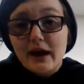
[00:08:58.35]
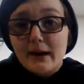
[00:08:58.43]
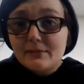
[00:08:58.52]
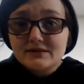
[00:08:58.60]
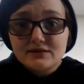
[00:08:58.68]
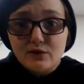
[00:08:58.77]
would
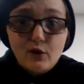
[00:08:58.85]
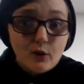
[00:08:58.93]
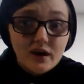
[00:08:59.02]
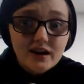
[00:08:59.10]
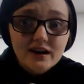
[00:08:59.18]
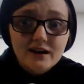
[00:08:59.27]
happen so
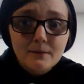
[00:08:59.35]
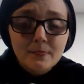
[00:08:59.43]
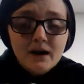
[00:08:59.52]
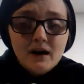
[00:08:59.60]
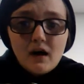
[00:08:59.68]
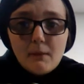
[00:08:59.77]
quick,
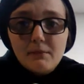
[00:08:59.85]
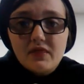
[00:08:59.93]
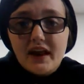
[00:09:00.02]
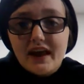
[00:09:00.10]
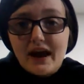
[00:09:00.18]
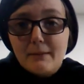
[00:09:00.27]

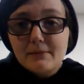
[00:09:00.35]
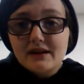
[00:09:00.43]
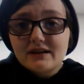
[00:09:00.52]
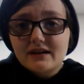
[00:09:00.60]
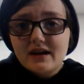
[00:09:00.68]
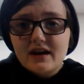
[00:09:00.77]
but then again,
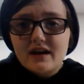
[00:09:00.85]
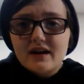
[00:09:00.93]
being